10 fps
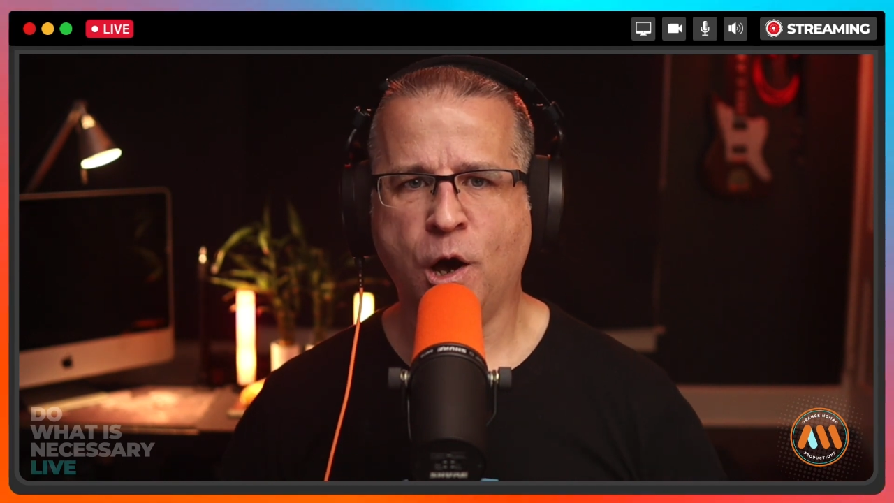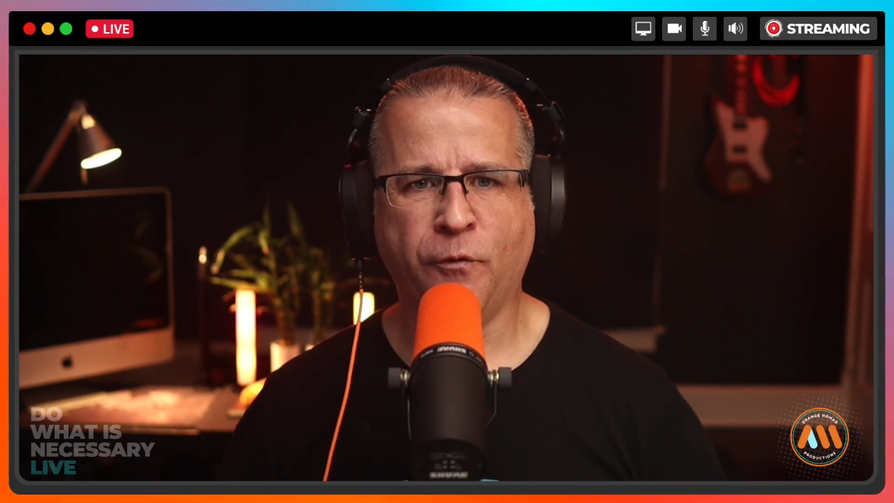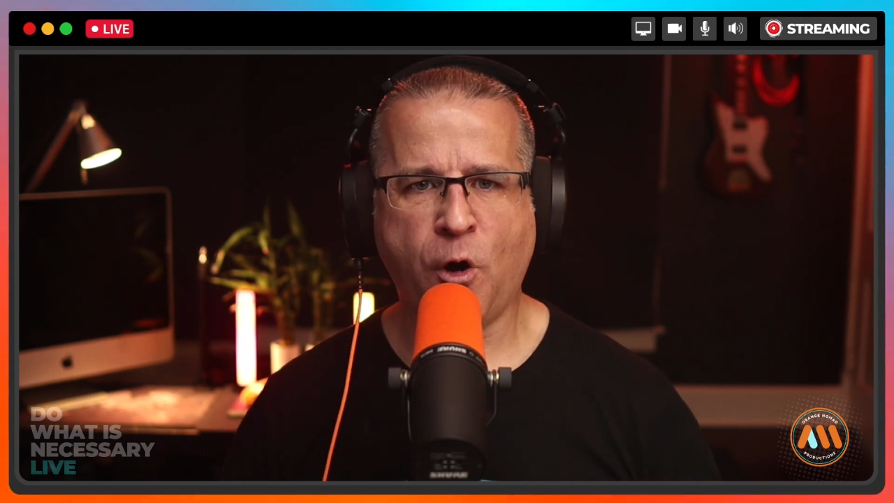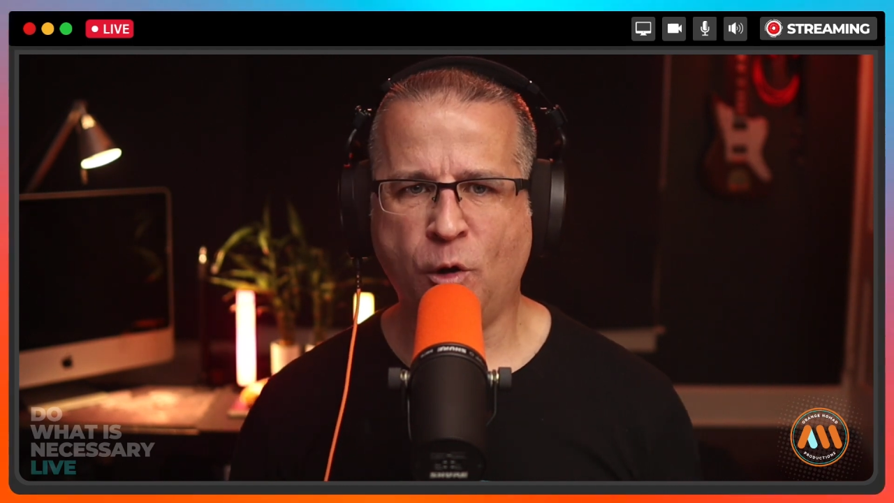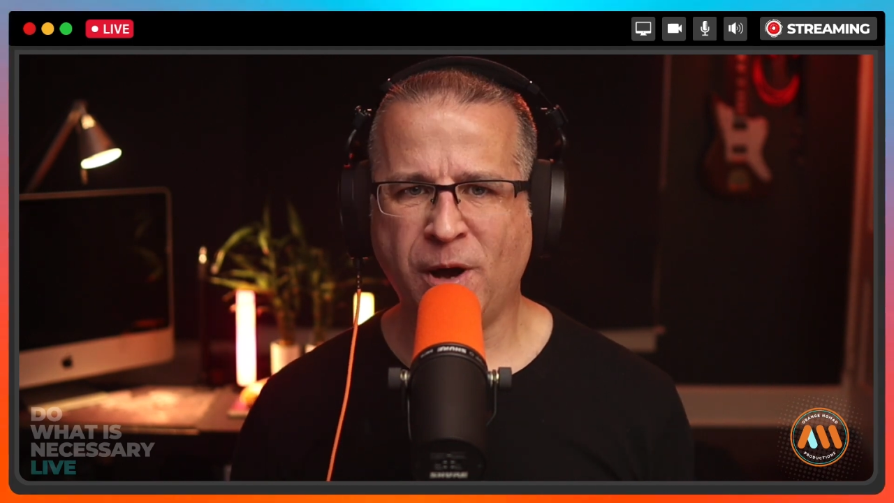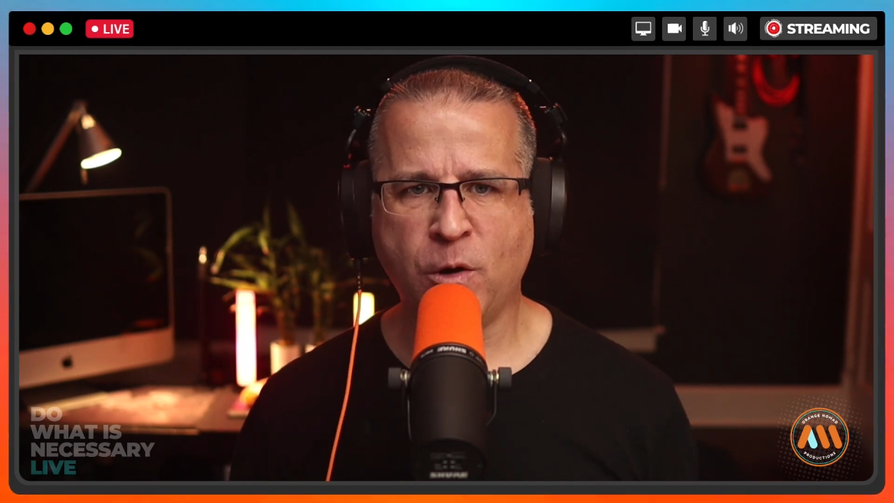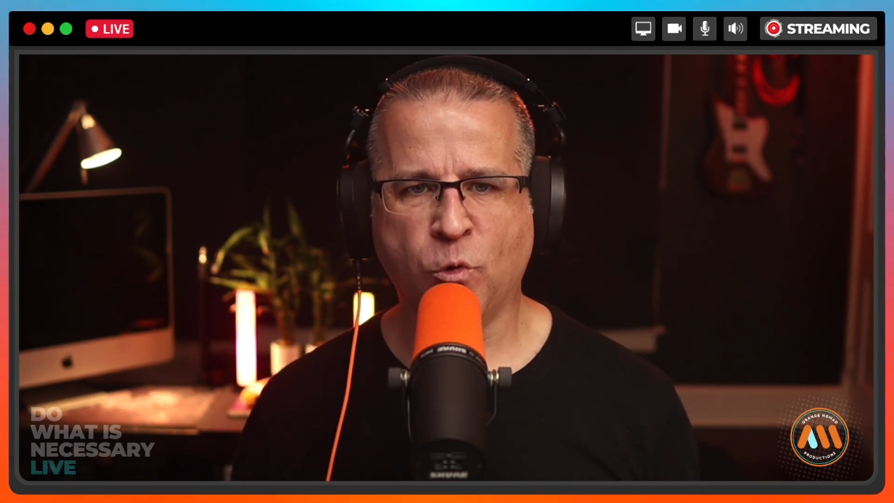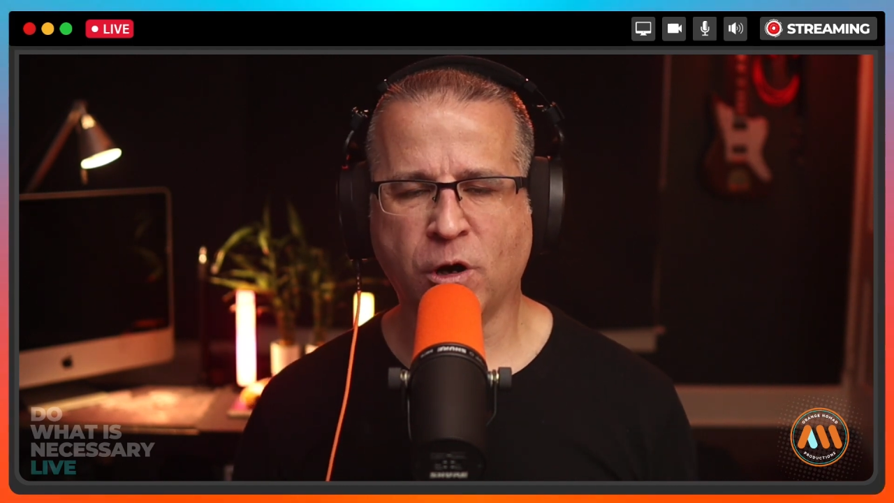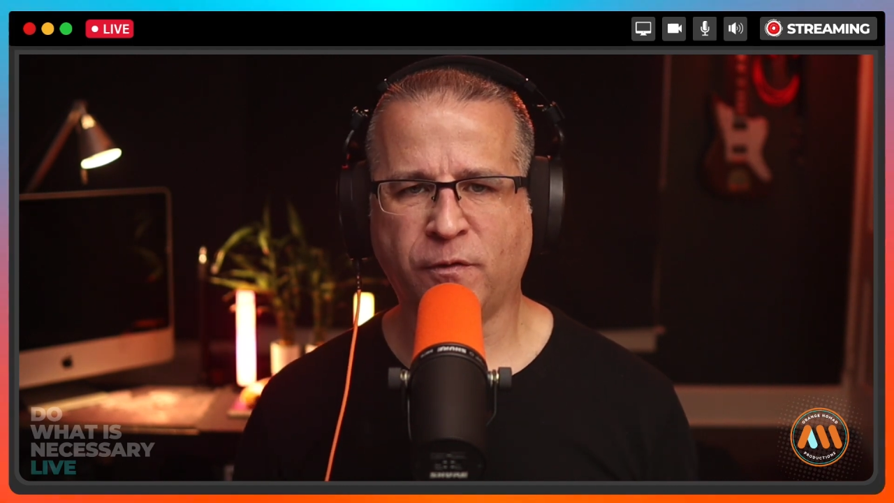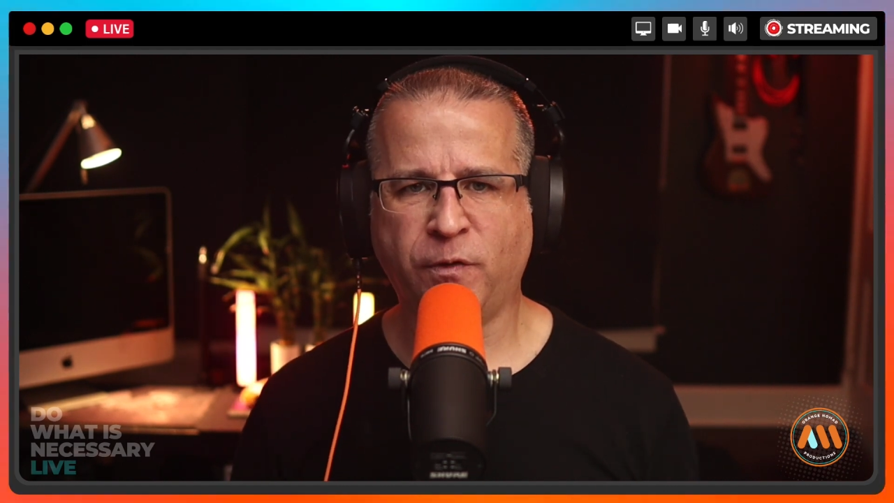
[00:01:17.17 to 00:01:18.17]
of all my
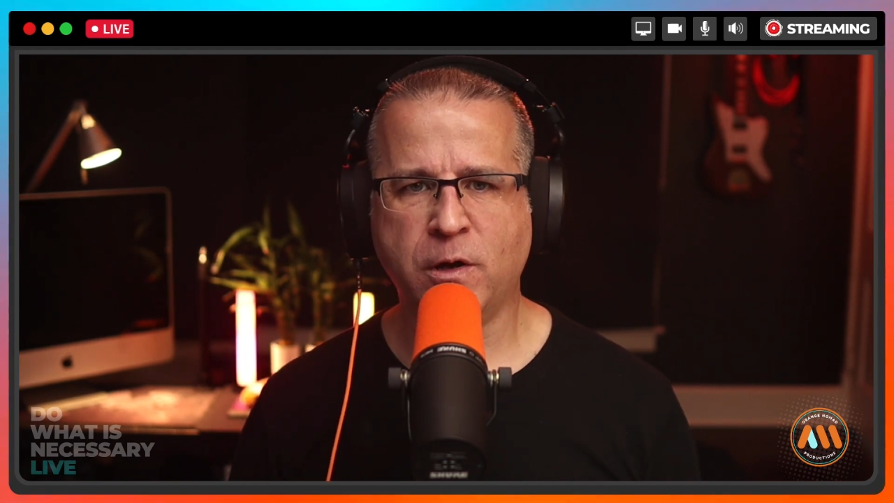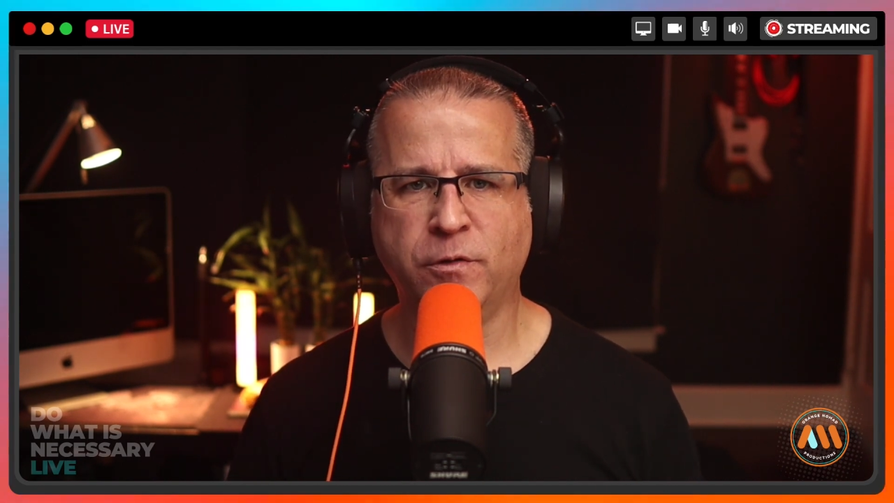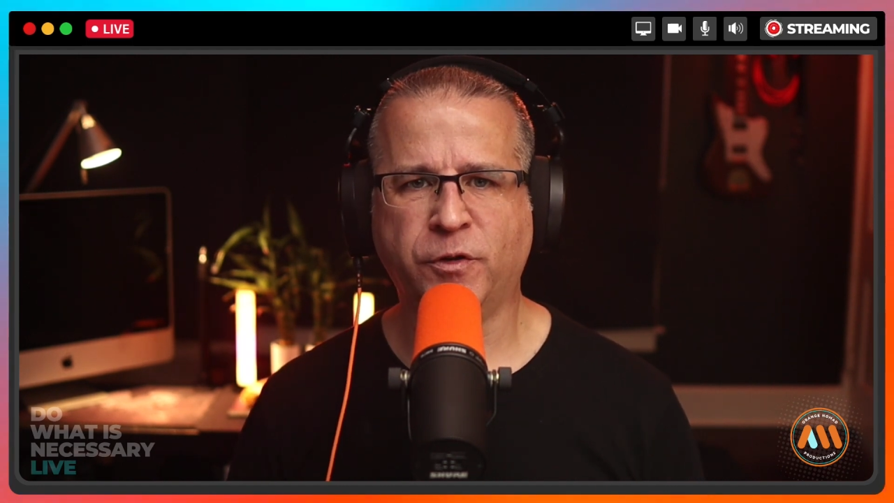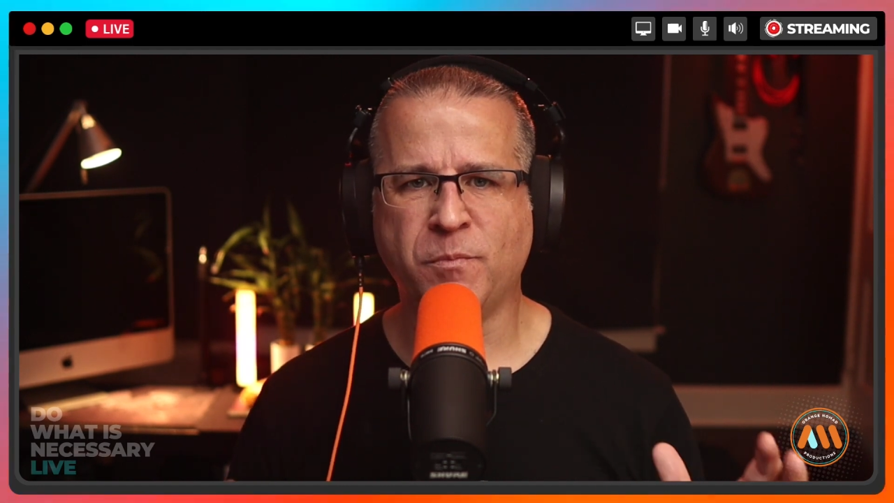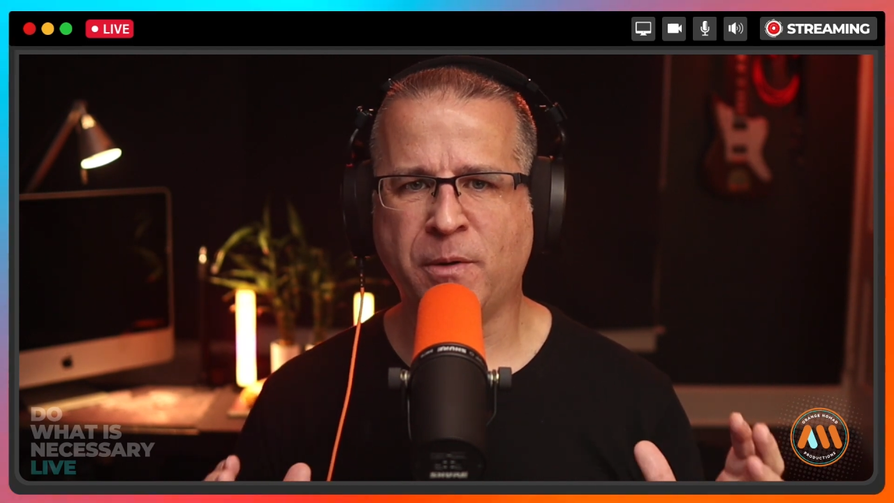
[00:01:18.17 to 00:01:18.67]
workflows,